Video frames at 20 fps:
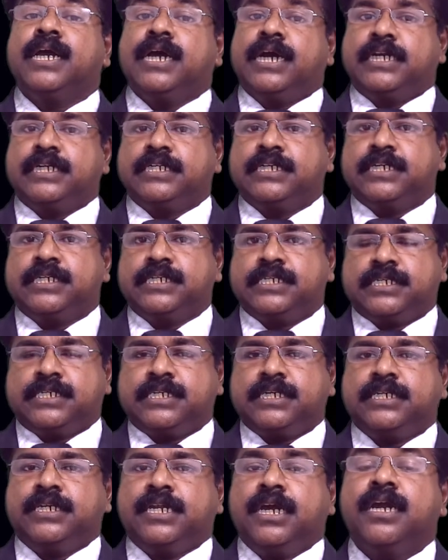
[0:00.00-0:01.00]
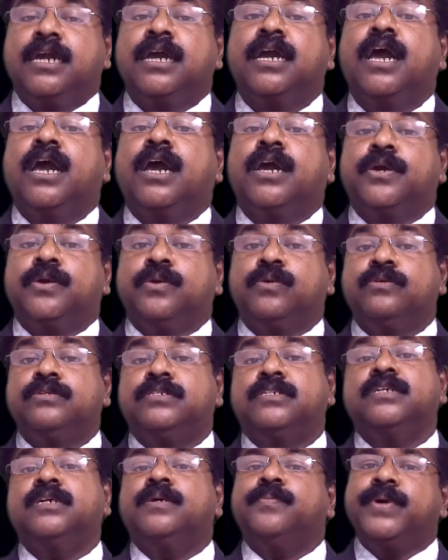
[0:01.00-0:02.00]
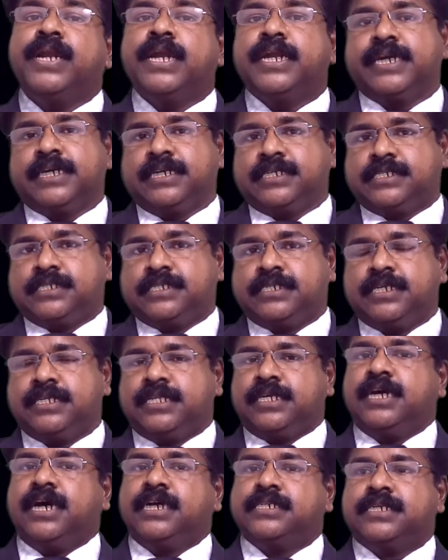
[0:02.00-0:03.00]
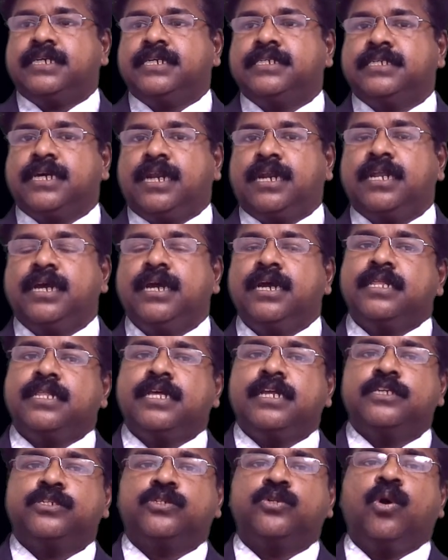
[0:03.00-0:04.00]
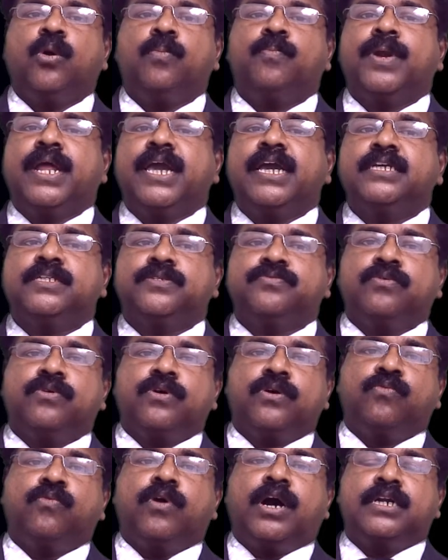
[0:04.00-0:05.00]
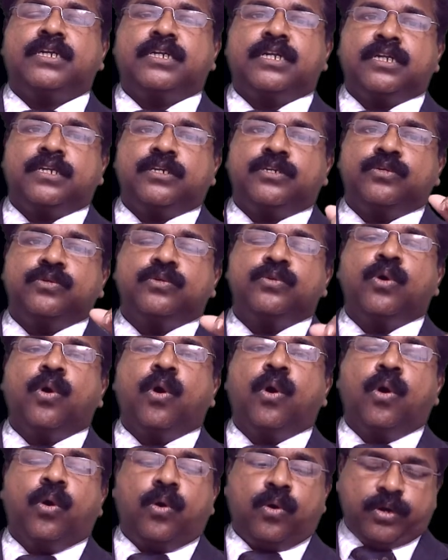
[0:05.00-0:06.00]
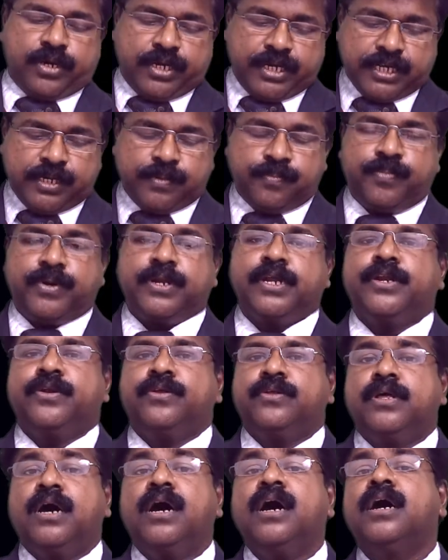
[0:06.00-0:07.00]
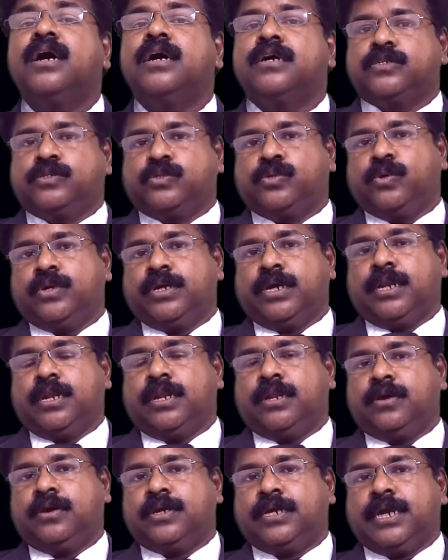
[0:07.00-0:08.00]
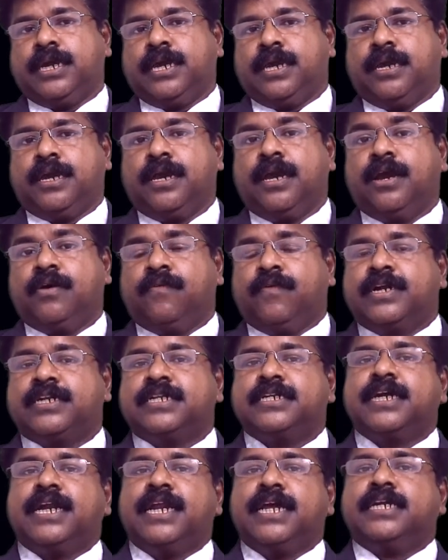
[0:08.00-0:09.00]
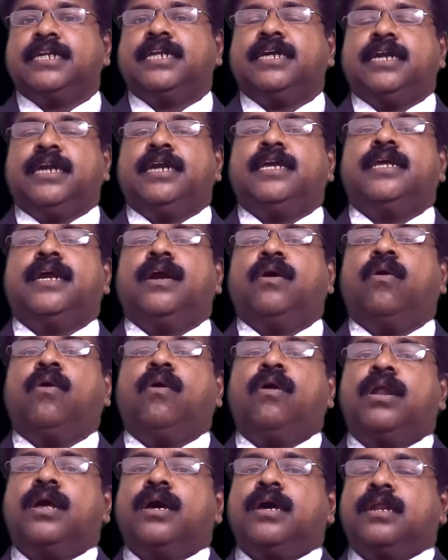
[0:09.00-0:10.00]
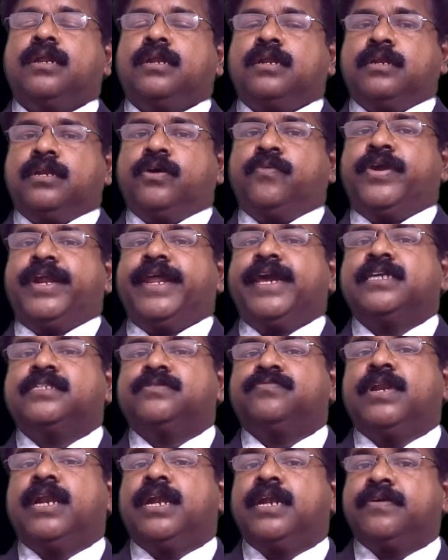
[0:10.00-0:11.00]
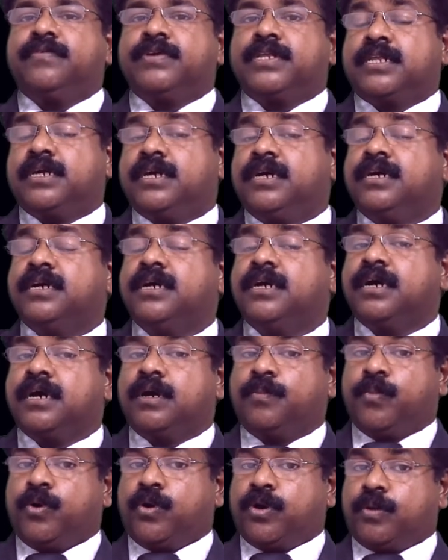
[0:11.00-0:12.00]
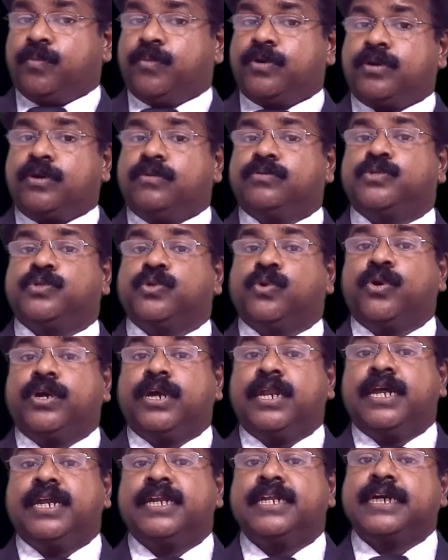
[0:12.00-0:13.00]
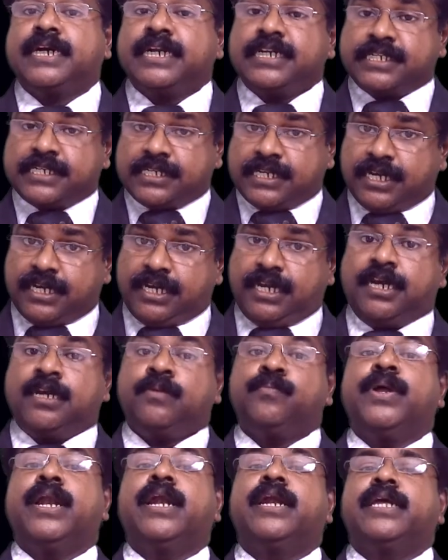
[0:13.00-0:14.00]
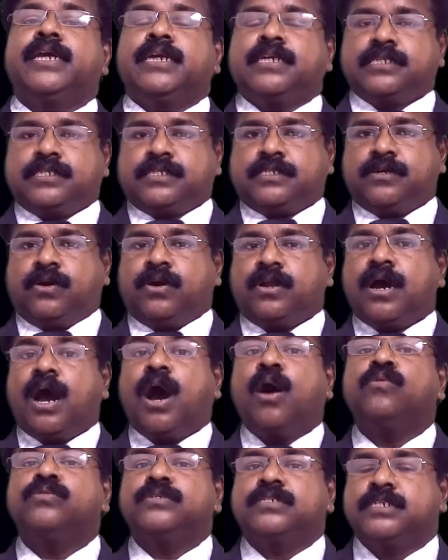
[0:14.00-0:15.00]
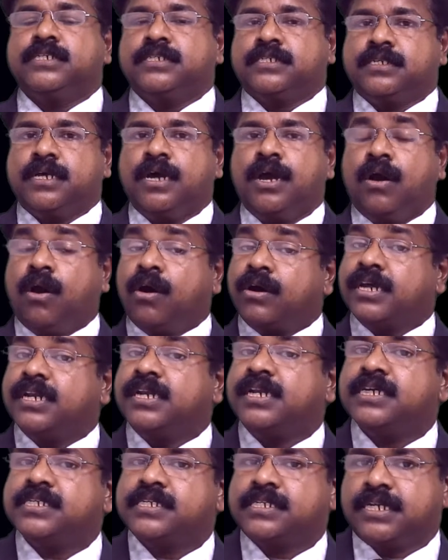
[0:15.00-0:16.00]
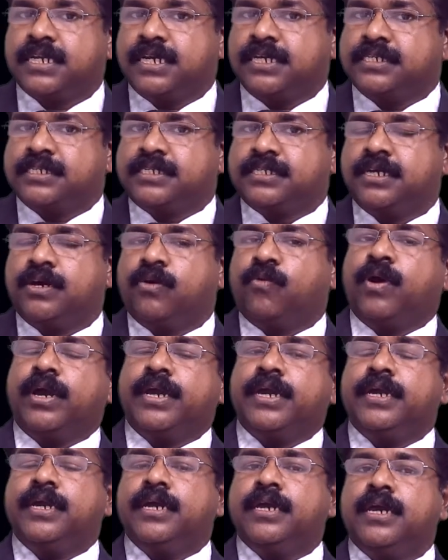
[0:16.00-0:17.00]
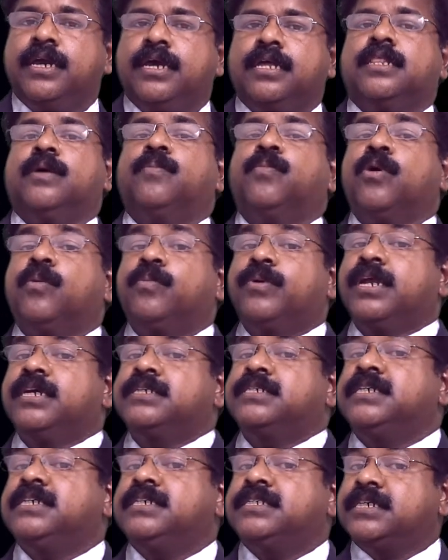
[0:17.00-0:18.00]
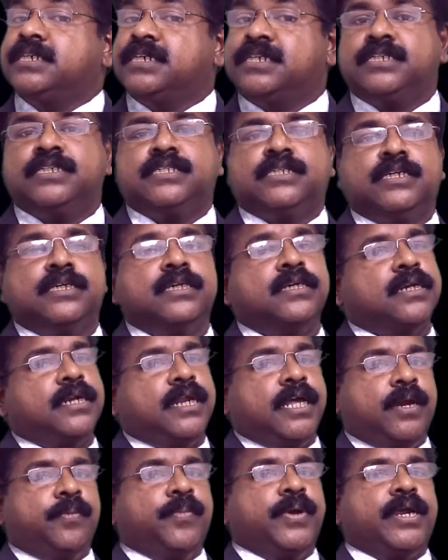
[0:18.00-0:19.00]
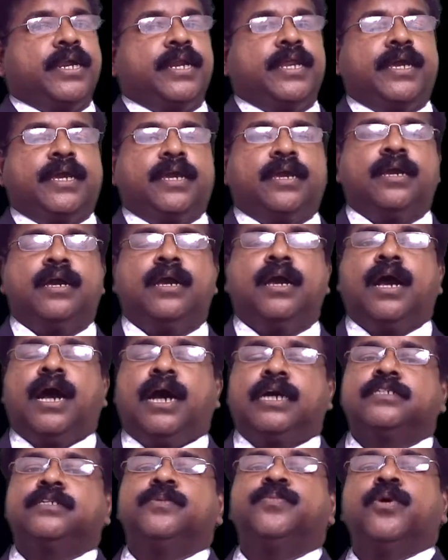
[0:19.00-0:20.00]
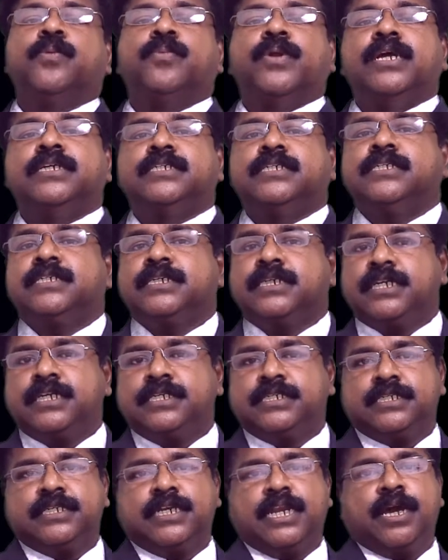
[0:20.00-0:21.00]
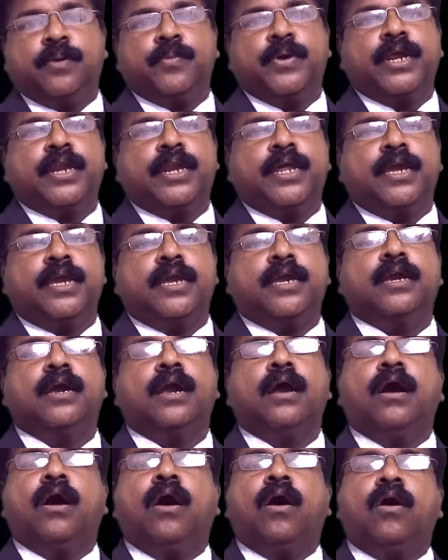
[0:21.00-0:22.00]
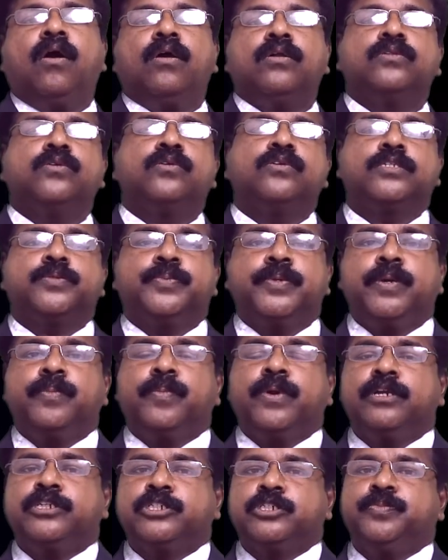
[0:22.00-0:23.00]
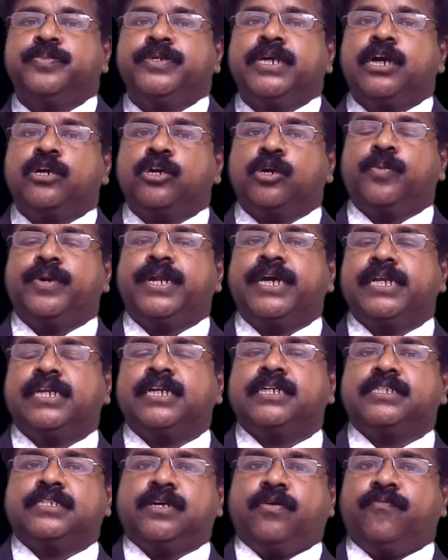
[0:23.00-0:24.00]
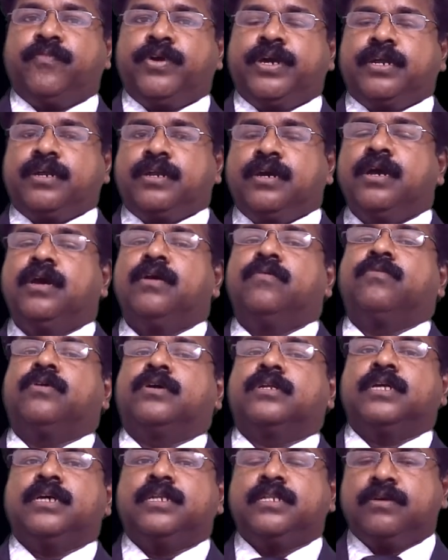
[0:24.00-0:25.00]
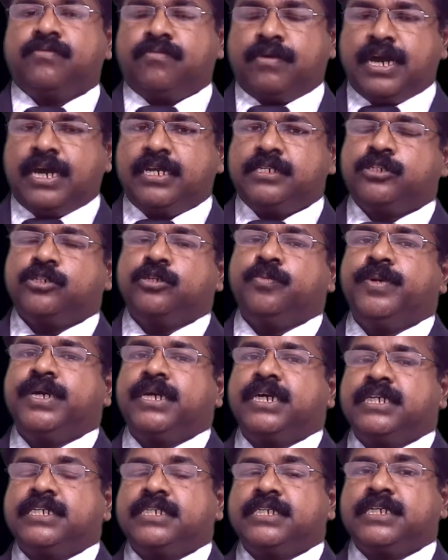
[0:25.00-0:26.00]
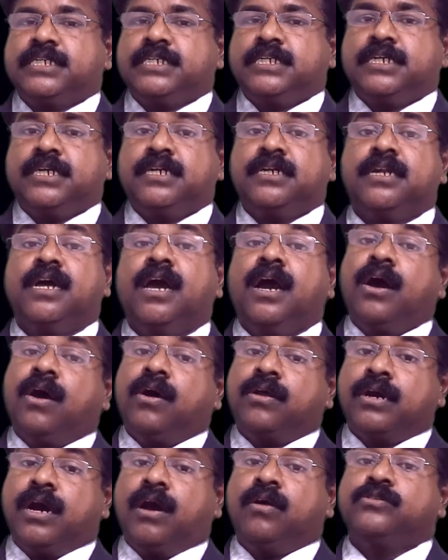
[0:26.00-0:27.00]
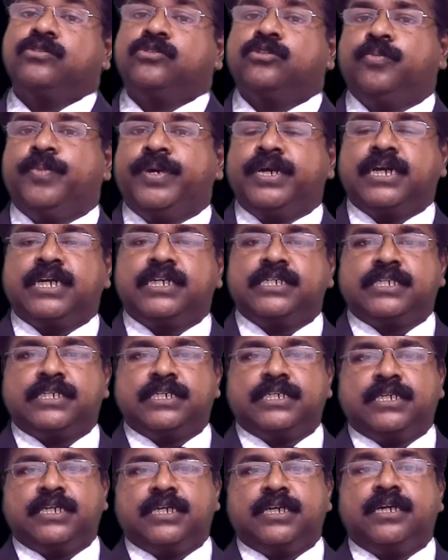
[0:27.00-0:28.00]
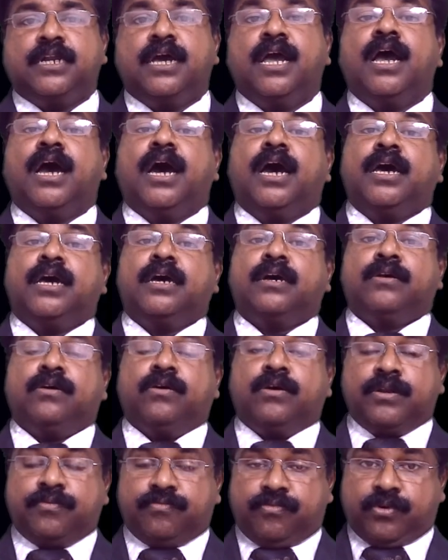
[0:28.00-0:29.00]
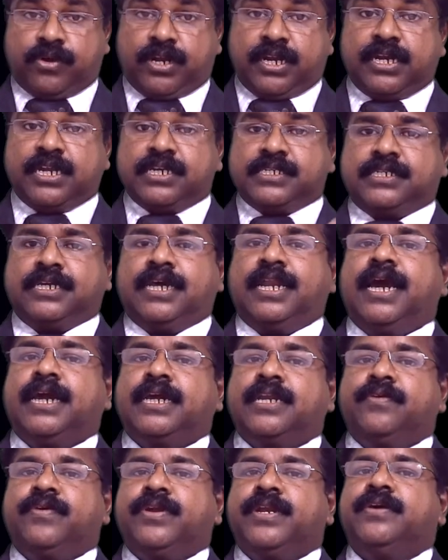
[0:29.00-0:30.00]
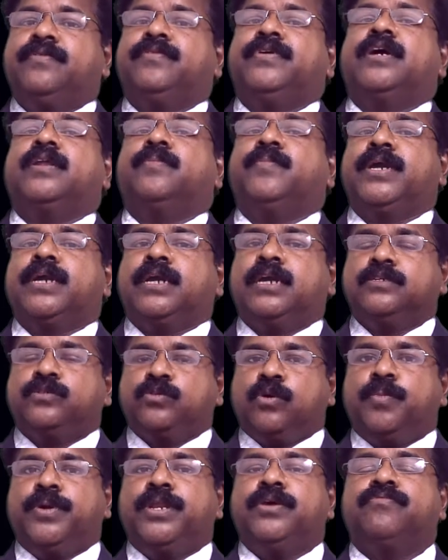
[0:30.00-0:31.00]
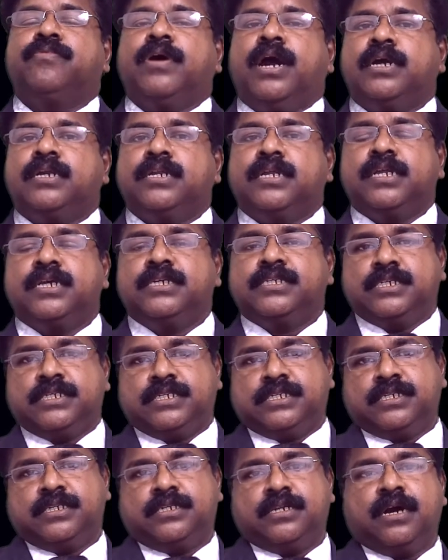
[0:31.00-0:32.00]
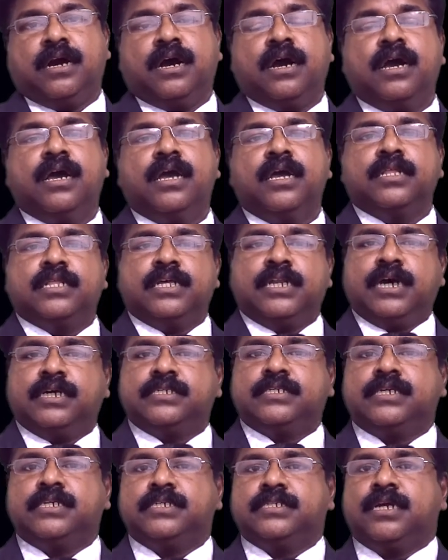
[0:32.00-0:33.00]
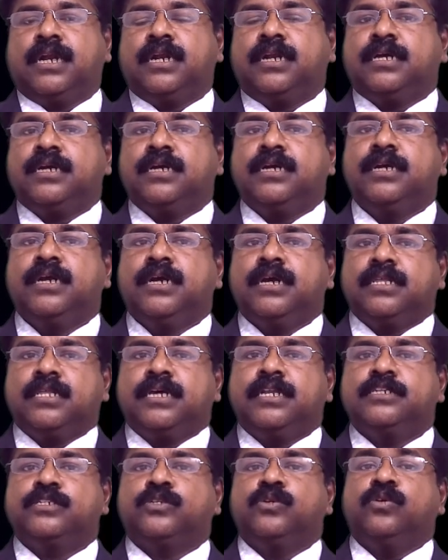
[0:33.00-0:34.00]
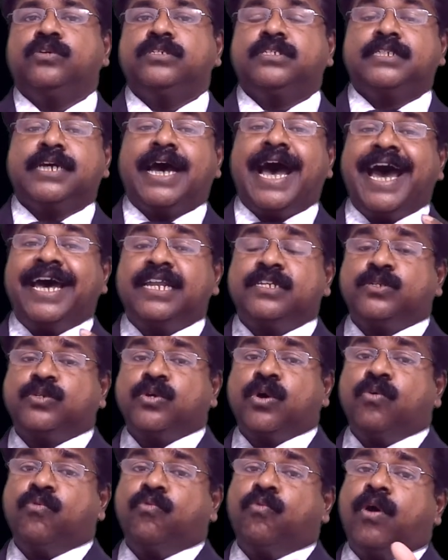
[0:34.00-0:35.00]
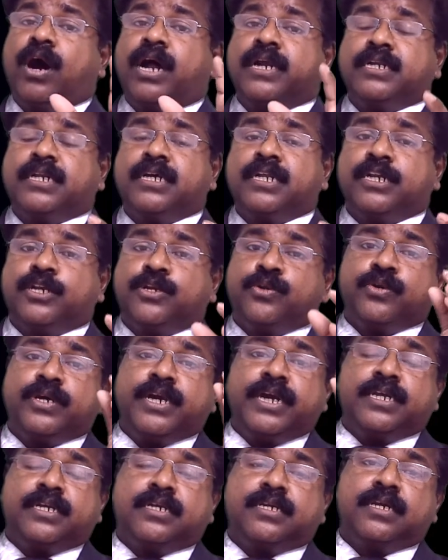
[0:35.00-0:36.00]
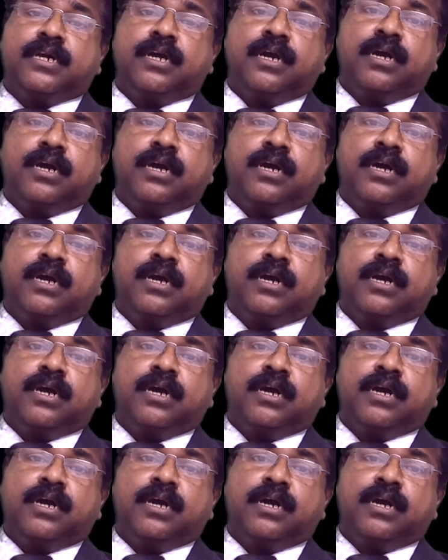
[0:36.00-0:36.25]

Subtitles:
and constructing huge buildings. Then as a result, there is no place for water to go deeper into the soil. Okay, water collecting area all are nowadays filled with the more amount of soil and constructing buildings or houses or industries. Why? The population is increasing day by day. As the population is increasing day by day, all those people should be accommodated somewhere. For that, the flats should be constructed or house should be constructed, and for industrial activity we are making so many factories, etc. Then as a result, there is no chance of water to get